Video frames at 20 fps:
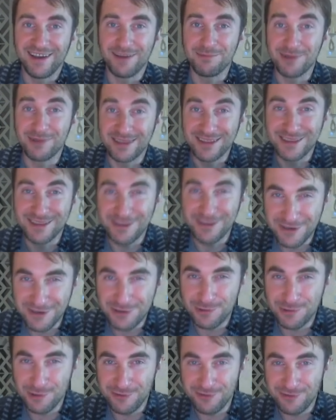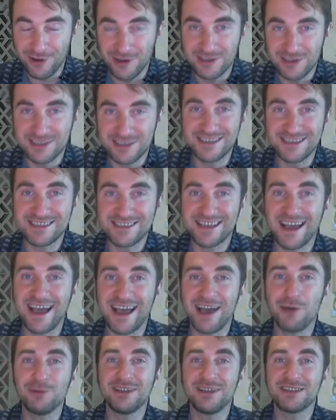with individual foxes,
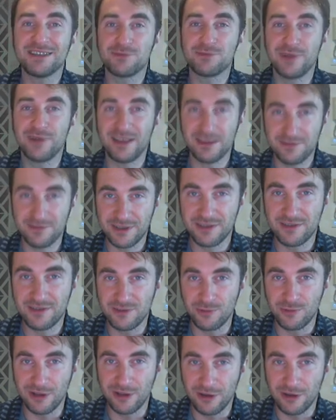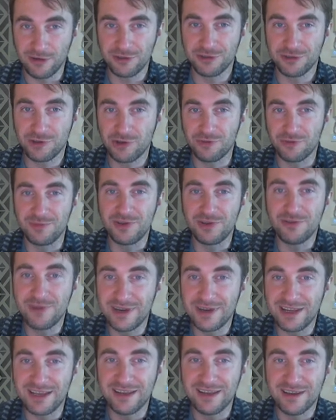how that's relevant to a larger
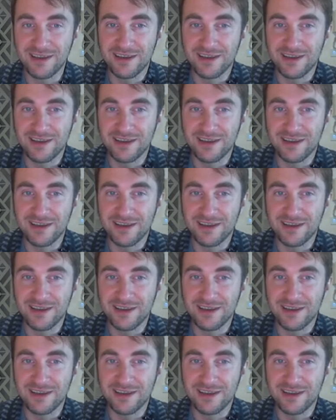community,